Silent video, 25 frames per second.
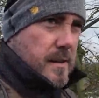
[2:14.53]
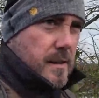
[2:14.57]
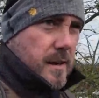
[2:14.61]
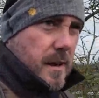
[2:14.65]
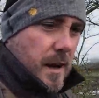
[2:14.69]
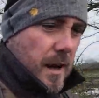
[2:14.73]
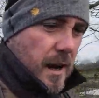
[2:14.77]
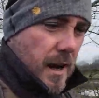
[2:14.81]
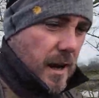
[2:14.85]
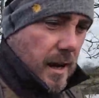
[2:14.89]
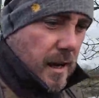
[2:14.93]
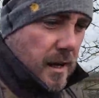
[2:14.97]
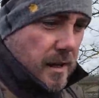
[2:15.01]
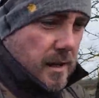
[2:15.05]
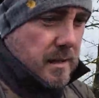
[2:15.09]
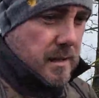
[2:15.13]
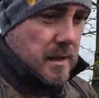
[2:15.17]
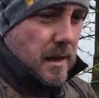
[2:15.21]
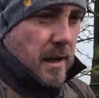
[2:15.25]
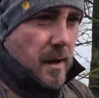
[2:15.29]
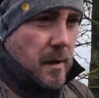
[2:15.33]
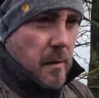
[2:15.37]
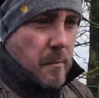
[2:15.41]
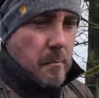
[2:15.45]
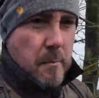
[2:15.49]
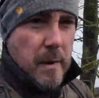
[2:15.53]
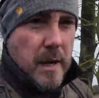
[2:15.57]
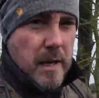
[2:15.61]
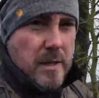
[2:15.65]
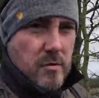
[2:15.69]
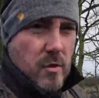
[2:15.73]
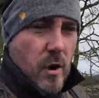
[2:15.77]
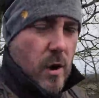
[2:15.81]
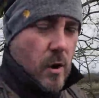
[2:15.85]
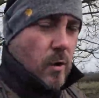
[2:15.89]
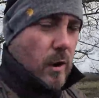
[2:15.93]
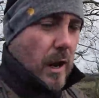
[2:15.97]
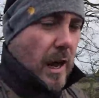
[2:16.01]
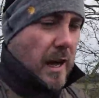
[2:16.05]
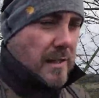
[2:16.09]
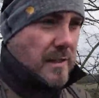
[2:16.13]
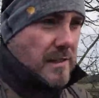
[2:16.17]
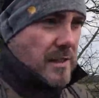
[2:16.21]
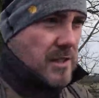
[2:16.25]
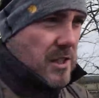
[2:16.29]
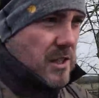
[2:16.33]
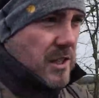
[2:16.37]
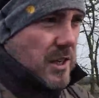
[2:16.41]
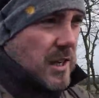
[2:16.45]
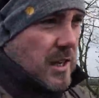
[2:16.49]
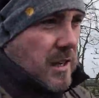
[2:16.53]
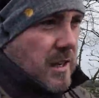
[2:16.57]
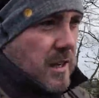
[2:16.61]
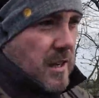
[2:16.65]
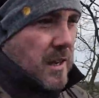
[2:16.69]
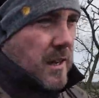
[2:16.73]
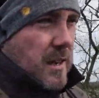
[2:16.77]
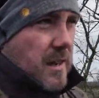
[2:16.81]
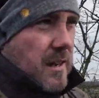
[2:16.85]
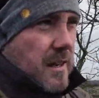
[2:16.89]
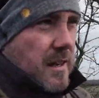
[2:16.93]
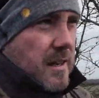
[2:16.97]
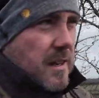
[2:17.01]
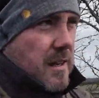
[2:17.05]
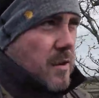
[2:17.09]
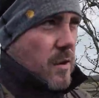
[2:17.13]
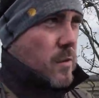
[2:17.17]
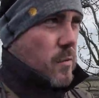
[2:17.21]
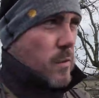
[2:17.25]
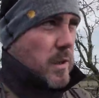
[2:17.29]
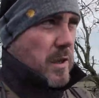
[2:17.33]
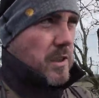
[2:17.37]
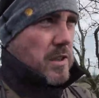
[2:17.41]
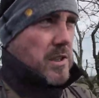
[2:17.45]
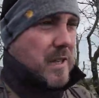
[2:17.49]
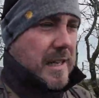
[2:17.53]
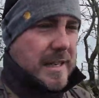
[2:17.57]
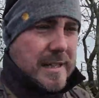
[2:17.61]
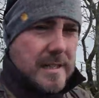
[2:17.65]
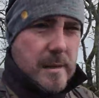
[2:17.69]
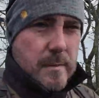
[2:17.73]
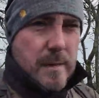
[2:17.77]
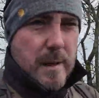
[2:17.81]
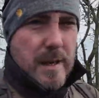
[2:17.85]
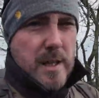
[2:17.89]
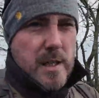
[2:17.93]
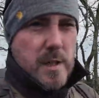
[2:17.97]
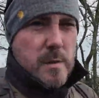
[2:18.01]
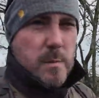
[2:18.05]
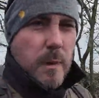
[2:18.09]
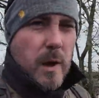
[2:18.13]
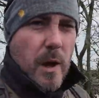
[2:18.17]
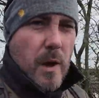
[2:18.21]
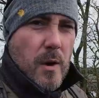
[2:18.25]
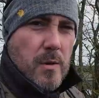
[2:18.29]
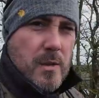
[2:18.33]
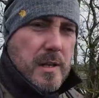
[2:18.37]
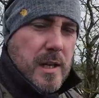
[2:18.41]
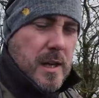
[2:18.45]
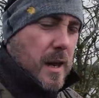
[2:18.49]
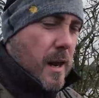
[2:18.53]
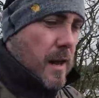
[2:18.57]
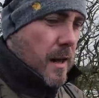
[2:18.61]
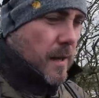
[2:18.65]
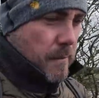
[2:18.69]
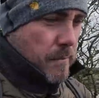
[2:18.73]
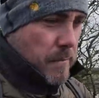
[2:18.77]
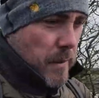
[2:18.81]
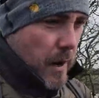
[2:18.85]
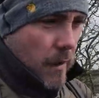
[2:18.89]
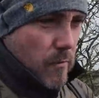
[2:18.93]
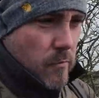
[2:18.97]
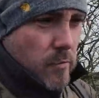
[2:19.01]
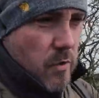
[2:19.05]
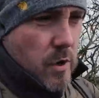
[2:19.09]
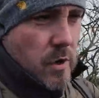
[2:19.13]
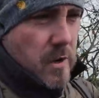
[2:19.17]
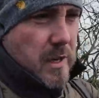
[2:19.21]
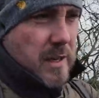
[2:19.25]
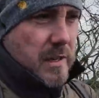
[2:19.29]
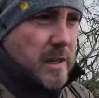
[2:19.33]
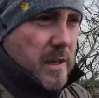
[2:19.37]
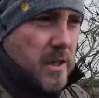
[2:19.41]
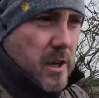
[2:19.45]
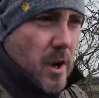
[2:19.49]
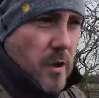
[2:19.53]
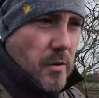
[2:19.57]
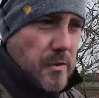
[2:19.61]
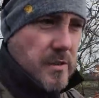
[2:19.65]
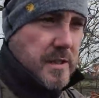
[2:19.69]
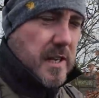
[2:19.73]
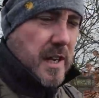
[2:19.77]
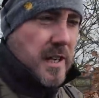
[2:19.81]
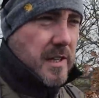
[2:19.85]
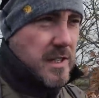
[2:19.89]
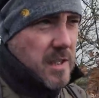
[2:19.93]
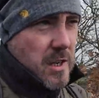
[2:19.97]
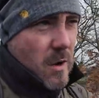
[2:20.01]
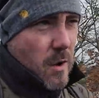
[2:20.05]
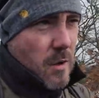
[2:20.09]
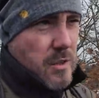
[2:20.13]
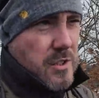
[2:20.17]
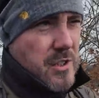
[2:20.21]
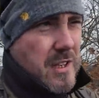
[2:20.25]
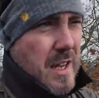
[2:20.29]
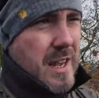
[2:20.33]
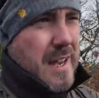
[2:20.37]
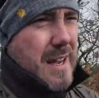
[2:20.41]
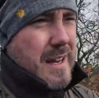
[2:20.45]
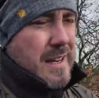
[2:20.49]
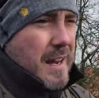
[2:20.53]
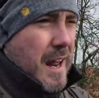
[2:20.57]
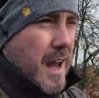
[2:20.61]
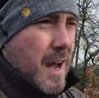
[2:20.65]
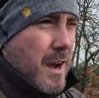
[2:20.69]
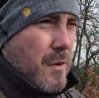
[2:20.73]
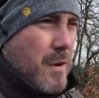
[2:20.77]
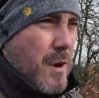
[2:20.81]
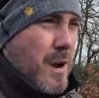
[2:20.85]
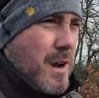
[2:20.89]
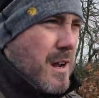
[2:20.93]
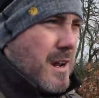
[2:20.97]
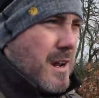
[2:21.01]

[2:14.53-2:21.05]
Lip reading: and mid-roll ads, which seem to be exploding and ruining the content. So I'll say it now.